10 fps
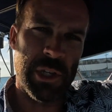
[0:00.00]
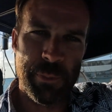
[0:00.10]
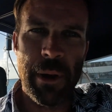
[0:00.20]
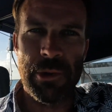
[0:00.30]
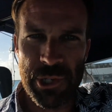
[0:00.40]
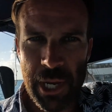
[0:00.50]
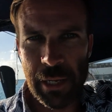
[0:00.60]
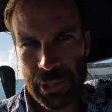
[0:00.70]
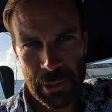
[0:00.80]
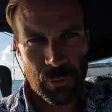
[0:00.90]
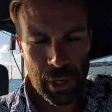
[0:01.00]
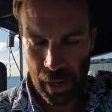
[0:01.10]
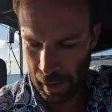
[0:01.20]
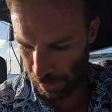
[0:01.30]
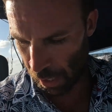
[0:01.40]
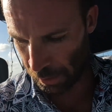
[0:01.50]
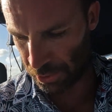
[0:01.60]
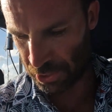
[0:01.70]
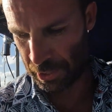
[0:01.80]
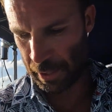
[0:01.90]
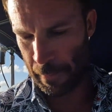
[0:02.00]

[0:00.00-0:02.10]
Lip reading: spare zincs and whatnot, belts.